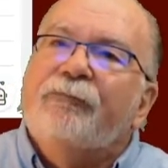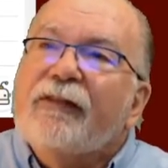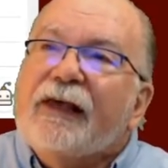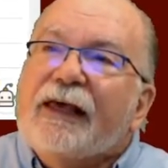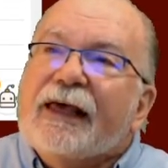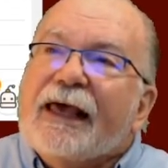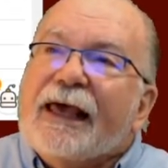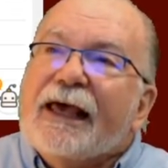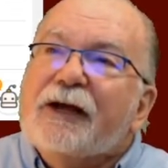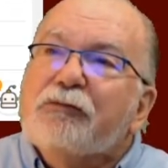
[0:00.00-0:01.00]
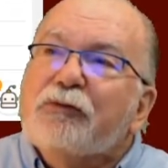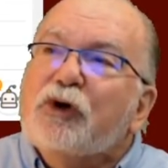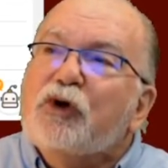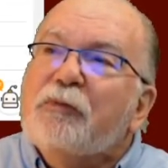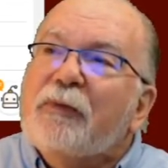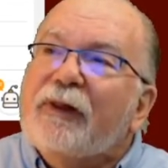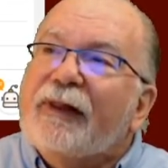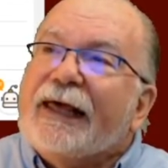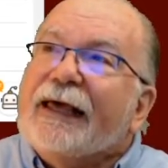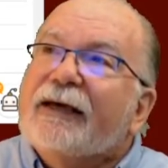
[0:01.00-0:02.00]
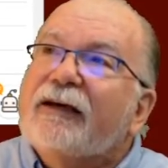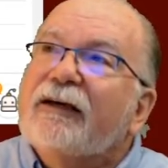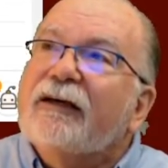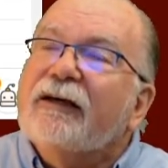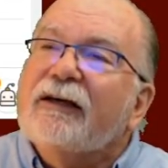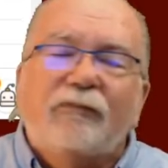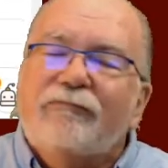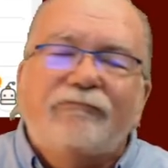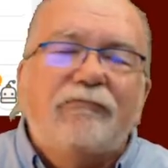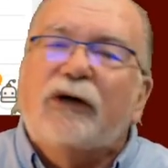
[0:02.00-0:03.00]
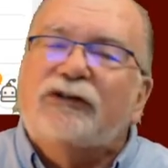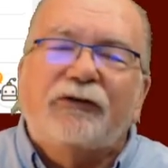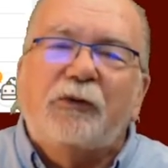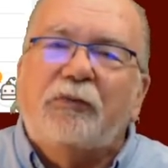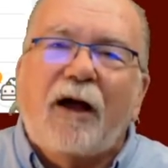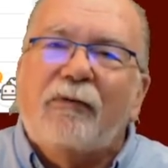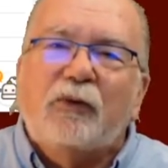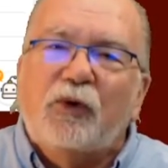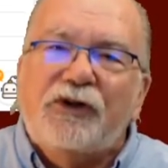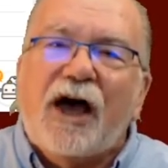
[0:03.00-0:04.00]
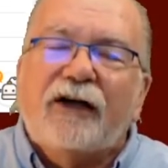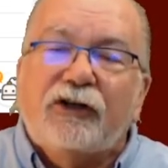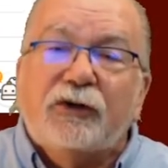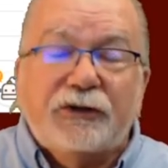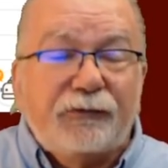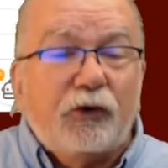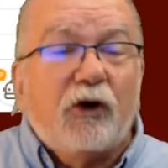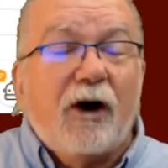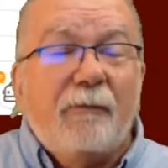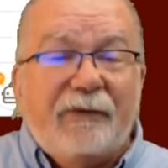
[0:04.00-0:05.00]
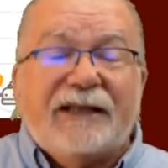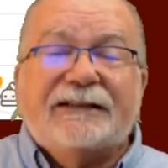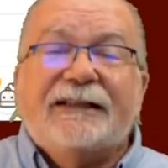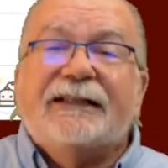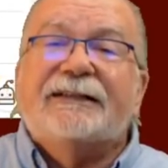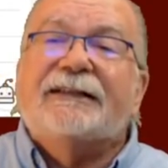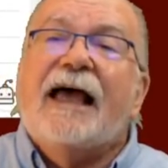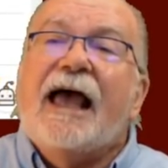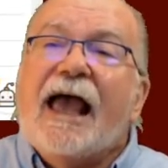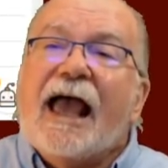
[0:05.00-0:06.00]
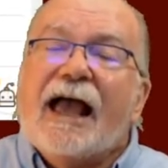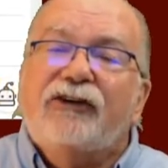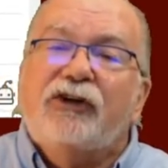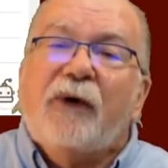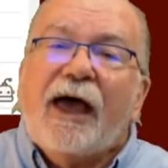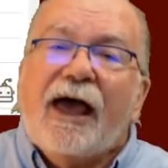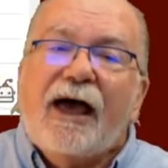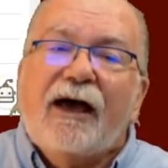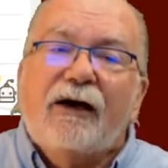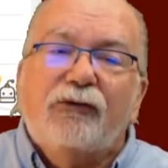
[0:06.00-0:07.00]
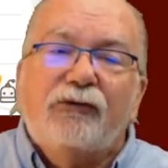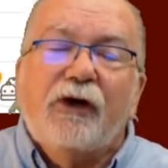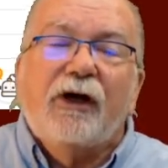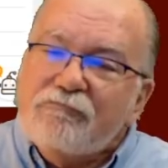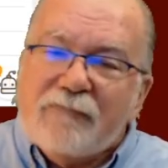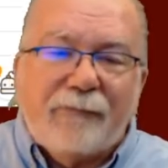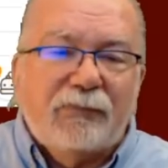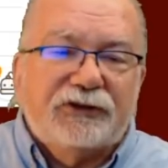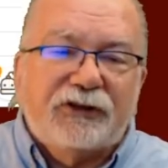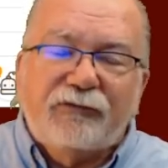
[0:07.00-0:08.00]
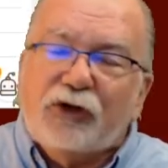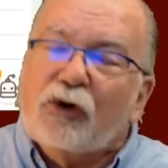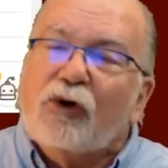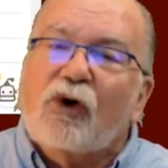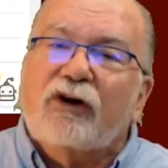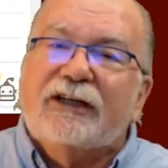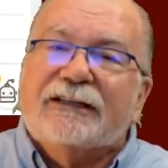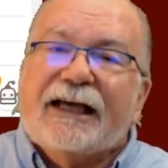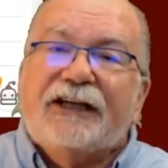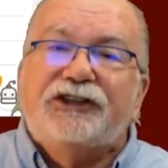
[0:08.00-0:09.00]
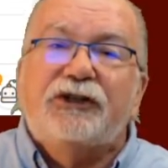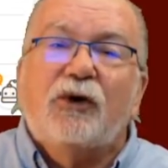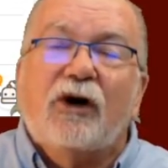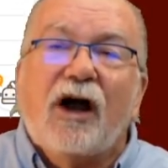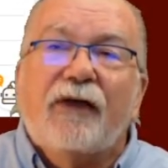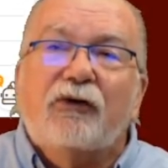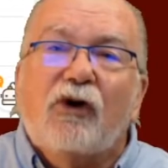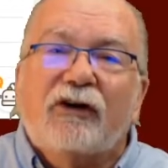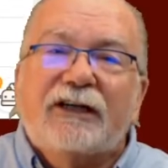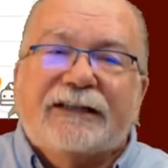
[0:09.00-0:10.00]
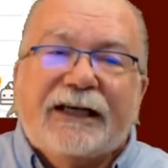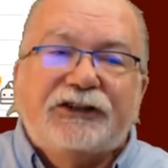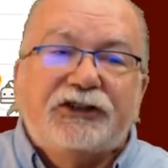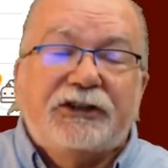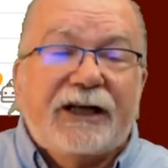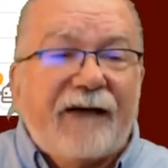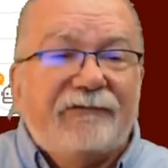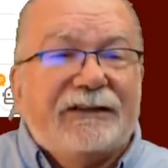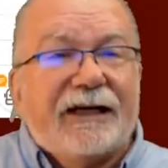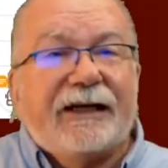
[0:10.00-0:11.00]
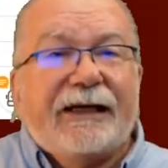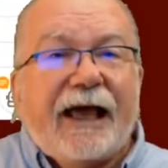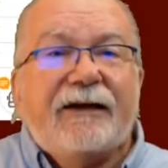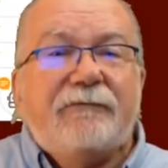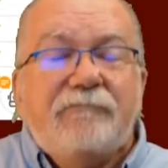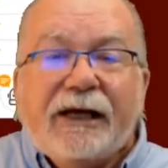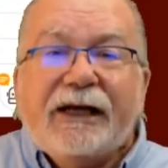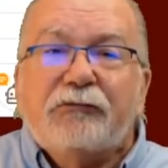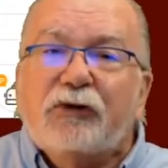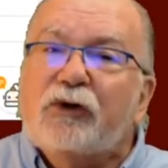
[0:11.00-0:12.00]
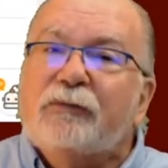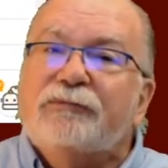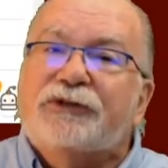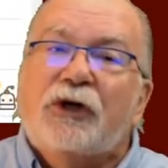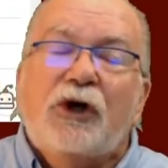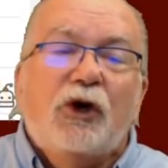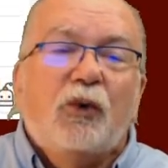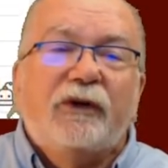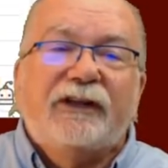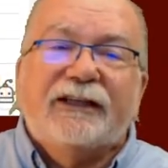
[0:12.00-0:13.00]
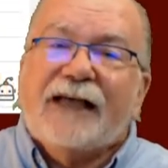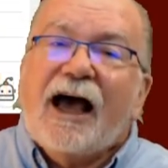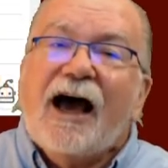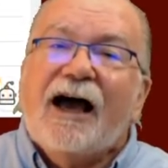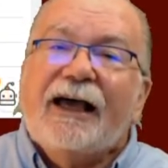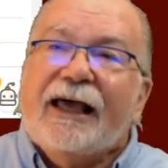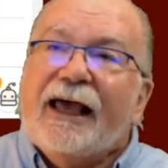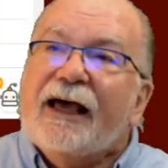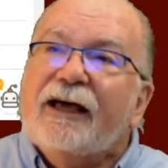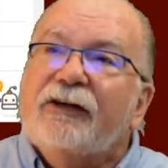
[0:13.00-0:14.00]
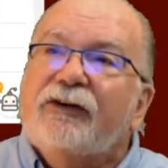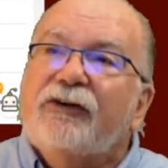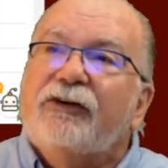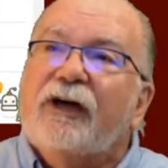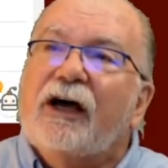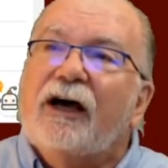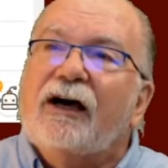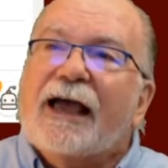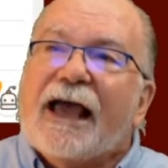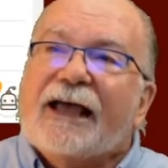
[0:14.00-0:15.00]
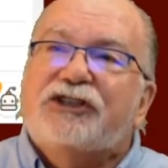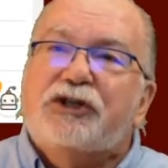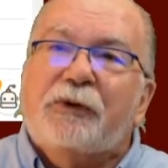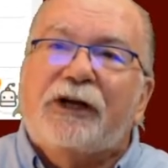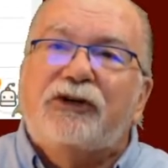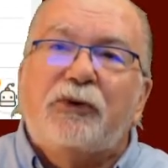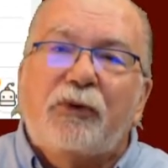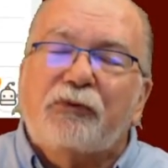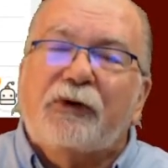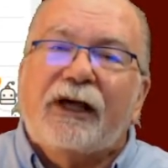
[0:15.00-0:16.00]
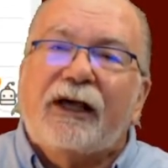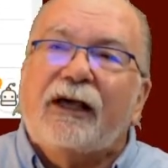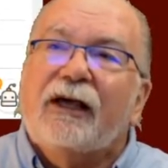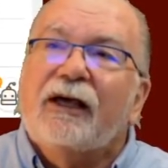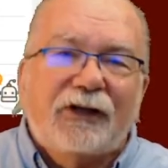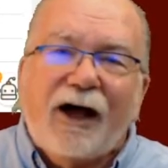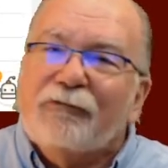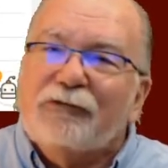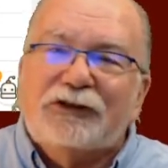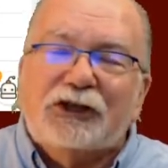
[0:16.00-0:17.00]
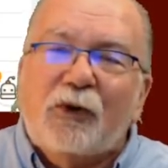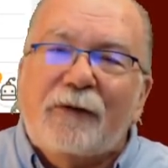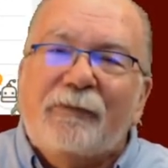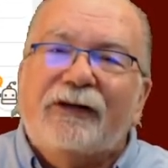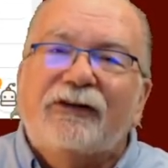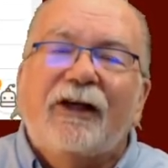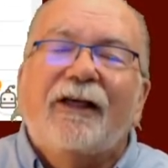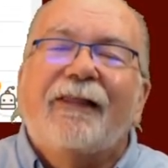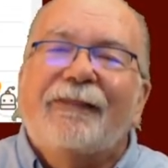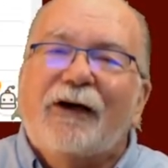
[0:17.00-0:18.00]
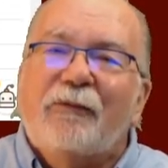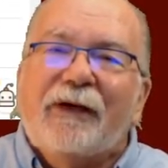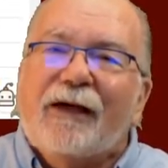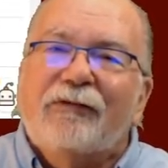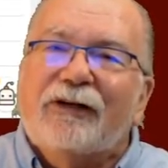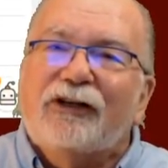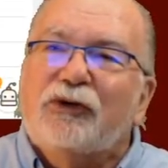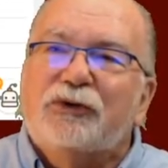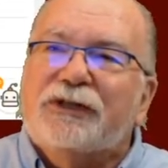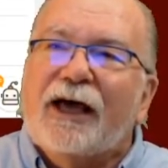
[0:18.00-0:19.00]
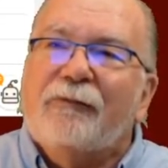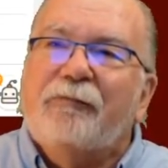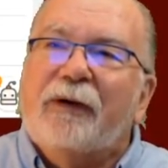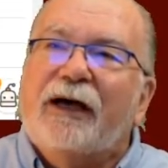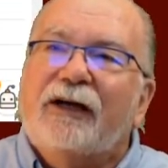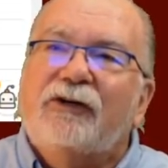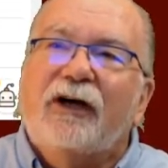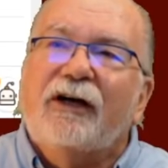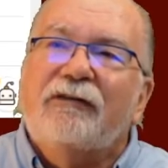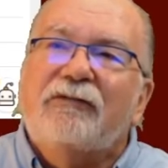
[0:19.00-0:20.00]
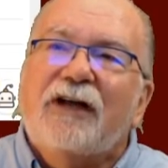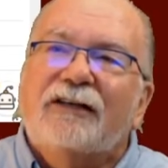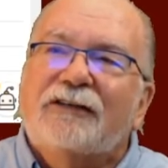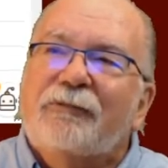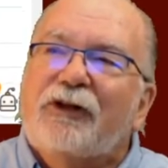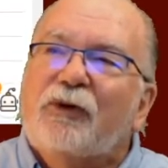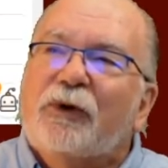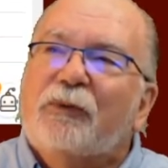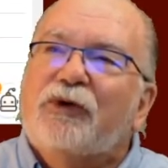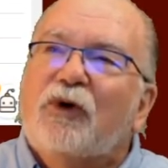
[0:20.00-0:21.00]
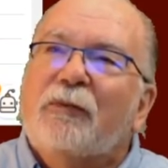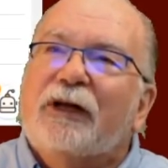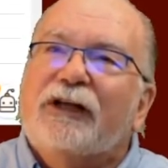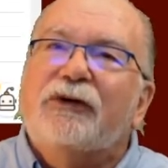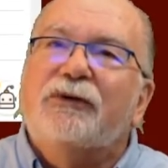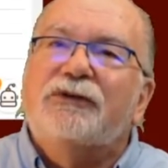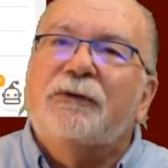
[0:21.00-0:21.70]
The in-room link, most of you probably will not use. If you are a business and you have members of your organization or other organizations that have dedicated meeting rooms with this high-end H323 conference equipment, they'll be able to use that, but not something that we would normally use.